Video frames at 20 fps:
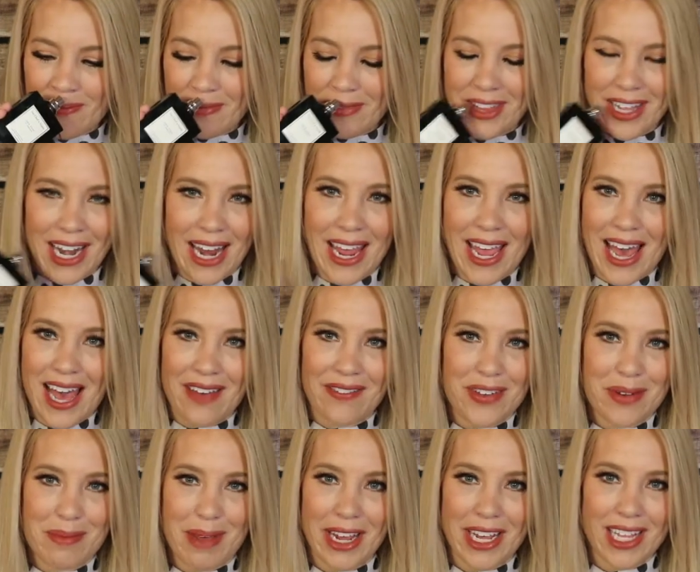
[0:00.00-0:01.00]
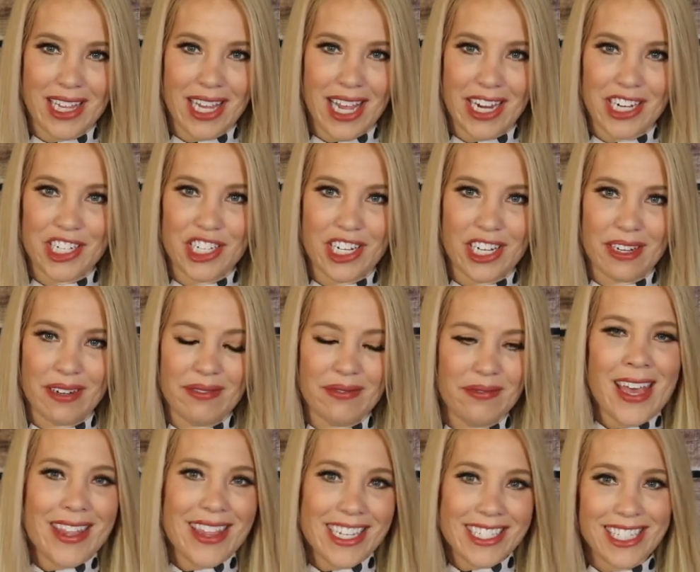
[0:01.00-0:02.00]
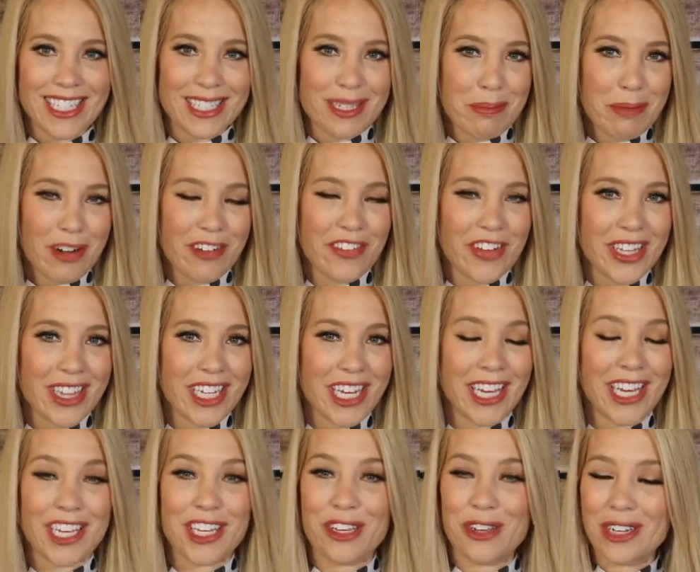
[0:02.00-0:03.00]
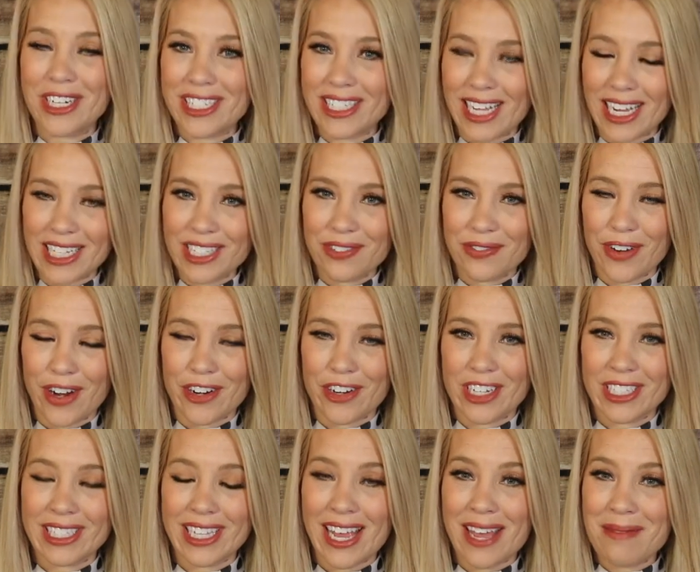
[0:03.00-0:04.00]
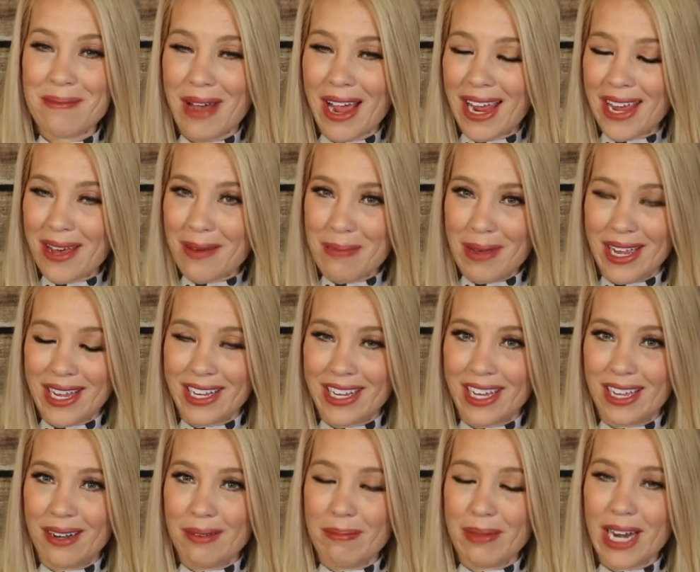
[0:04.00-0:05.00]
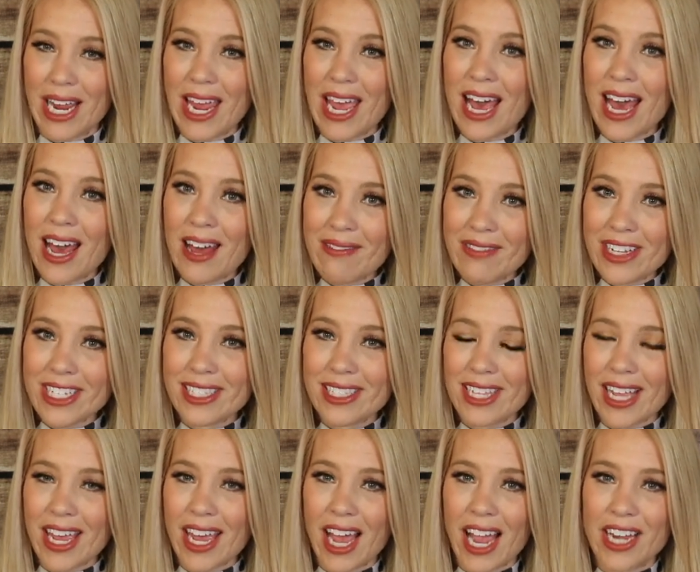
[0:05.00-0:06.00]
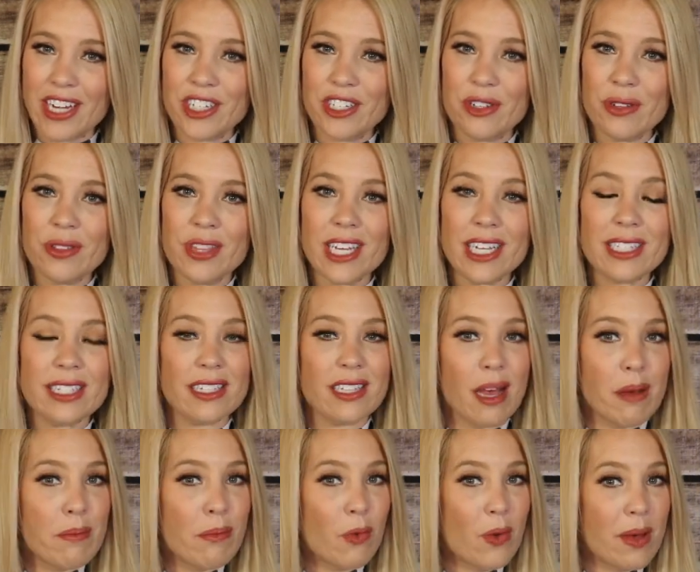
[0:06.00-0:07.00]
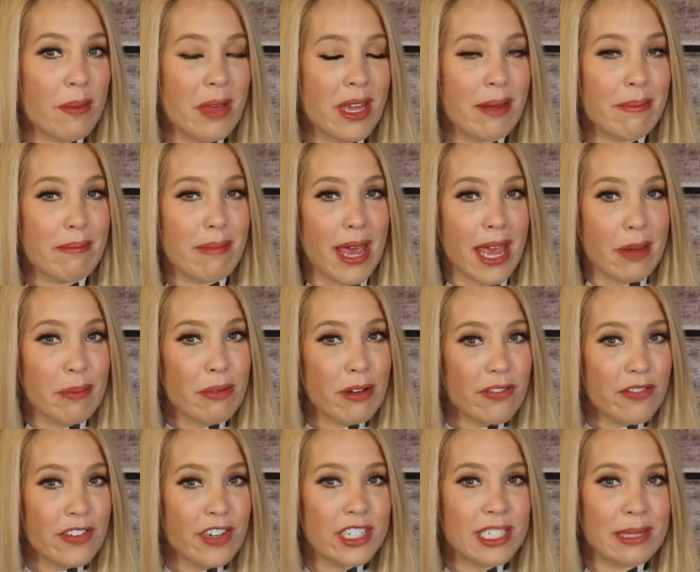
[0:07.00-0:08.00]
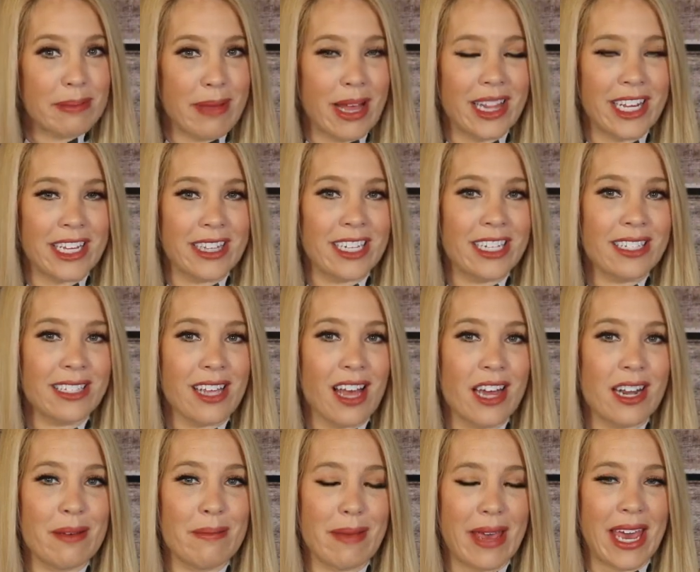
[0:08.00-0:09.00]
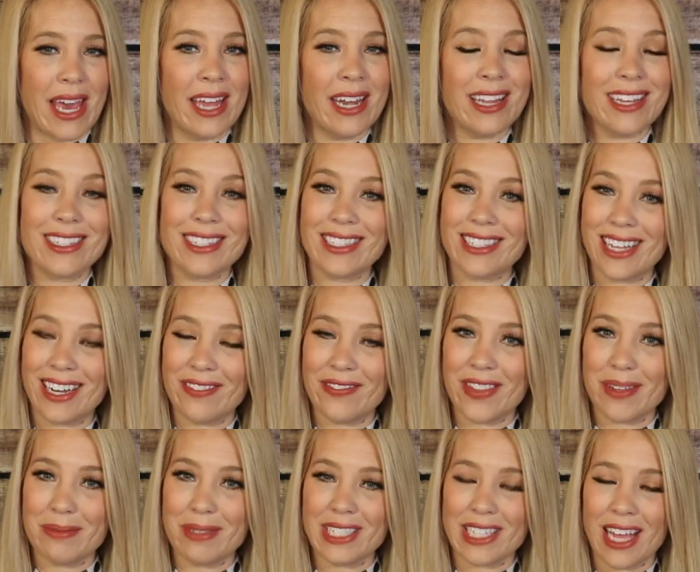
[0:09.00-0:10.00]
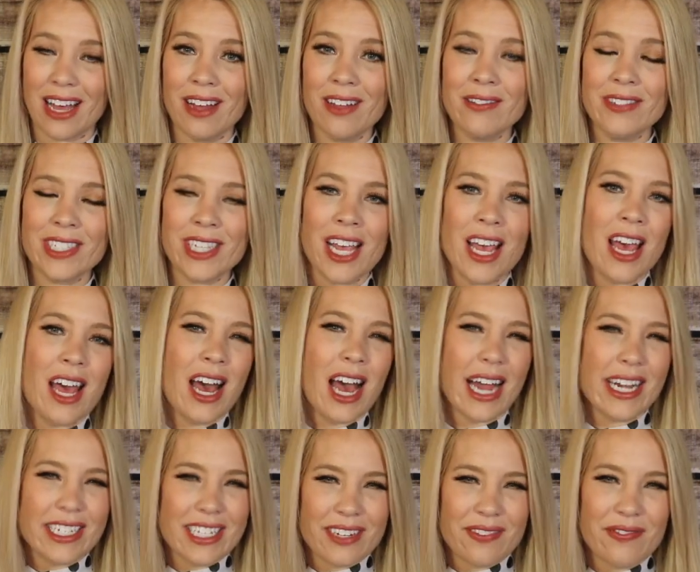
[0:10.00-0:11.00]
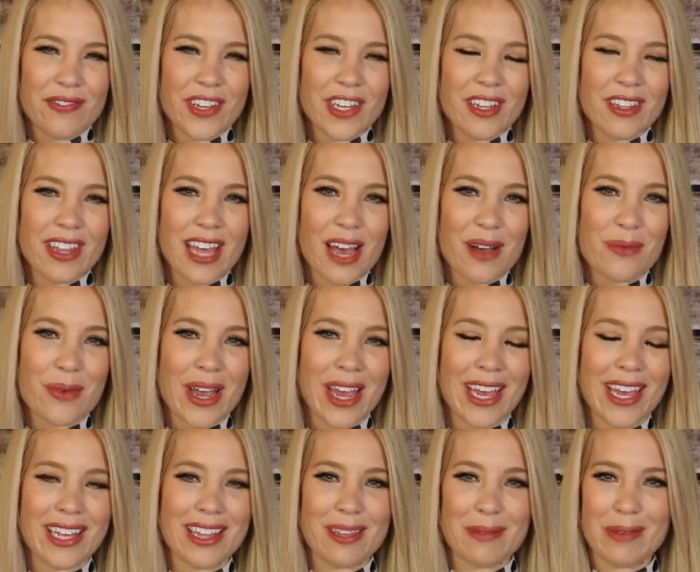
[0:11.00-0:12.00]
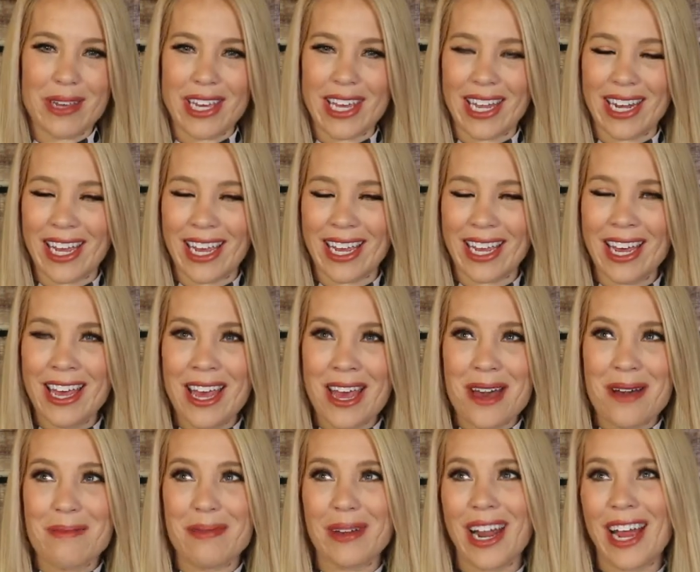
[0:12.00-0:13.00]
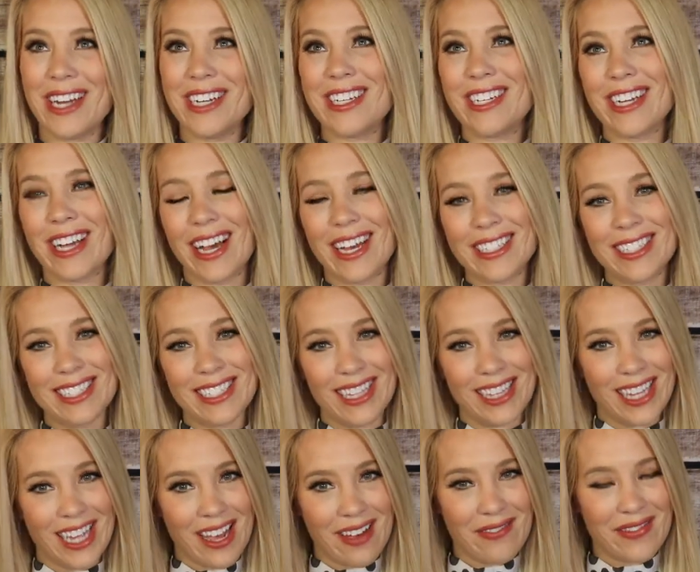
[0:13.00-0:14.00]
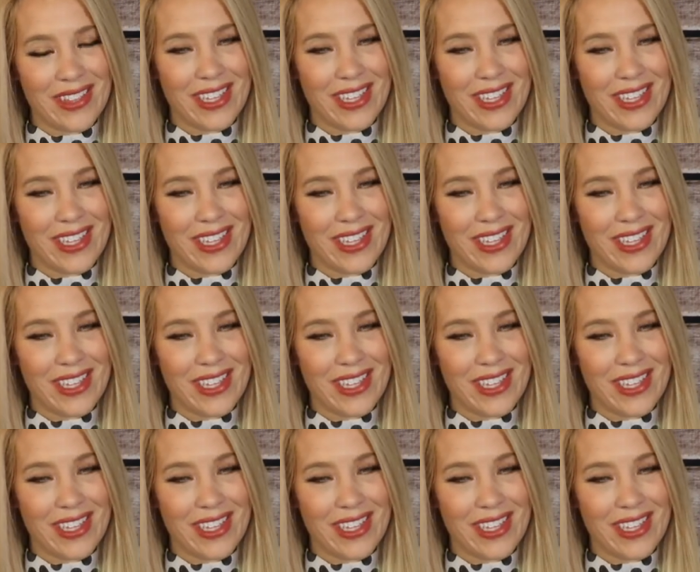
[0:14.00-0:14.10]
that I have in my collection. This is a perfectly unisex fragrance in my opinion, but I have to say I do think some women may prefer smelling this on a man instead of themselves. I did feel that way at the beginning, but I just love